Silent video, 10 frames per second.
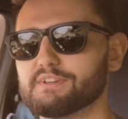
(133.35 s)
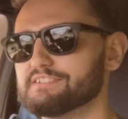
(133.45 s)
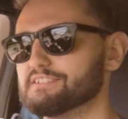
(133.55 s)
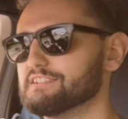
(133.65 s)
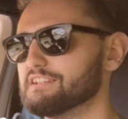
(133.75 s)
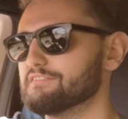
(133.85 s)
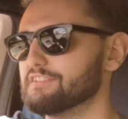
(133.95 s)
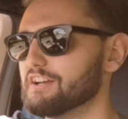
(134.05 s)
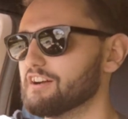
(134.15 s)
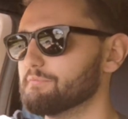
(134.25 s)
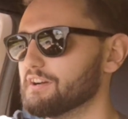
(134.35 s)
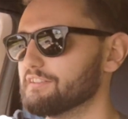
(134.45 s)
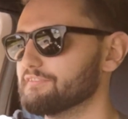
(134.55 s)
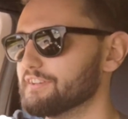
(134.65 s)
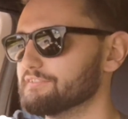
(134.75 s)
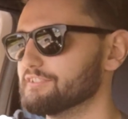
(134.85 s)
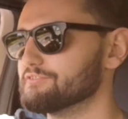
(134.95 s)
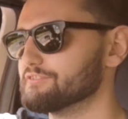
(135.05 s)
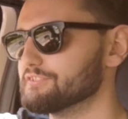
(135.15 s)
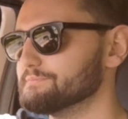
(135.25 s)
basically of the Abarth
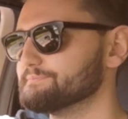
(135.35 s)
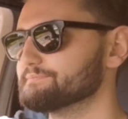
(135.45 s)
500.